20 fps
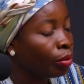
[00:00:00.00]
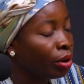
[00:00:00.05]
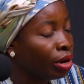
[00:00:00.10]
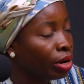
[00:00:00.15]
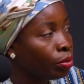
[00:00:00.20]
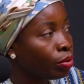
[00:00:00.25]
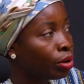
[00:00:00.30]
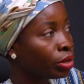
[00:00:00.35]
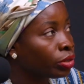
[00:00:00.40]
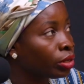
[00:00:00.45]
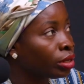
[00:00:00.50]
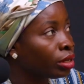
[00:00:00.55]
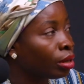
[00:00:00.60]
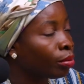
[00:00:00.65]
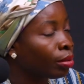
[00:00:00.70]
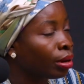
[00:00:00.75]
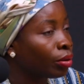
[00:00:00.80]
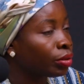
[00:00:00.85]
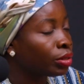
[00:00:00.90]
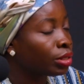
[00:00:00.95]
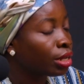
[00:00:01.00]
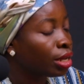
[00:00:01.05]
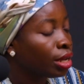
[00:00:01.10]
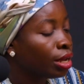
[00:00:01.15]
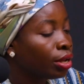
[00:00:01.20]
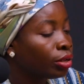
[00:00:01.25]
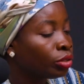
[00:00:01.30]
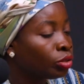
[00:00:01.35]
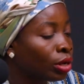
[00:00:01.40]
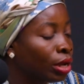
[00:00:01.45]
when you were talking about
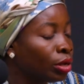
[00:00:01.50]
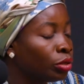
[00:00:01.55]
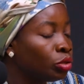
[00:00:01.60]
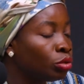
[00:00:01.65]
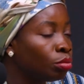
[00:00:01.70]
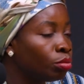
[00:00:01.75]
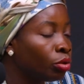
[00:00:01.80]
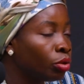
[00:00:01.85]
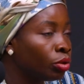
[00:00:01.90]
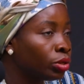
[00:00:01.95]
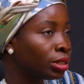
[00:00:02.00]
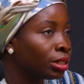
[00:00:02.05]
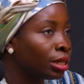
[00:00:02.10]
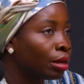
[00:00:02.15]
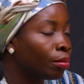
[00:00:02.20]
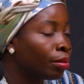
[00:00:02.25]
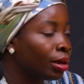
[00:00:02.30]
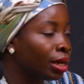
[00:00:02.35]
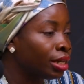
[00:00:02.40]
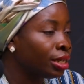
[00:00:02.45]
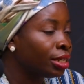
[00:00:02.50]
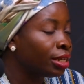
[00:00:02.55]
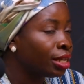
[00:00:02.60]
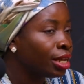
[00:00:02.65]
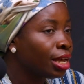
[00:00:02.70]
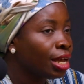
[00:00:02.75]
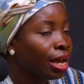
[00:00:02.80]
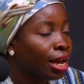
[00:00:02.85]
trying to mold somebody,